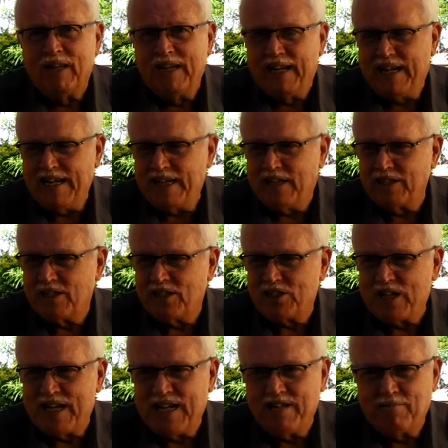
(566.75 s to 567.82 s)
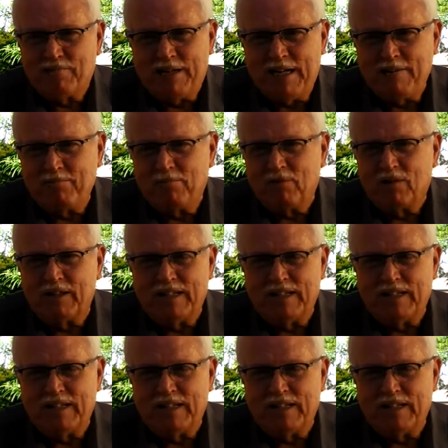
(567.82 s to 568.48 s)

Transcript: He could send people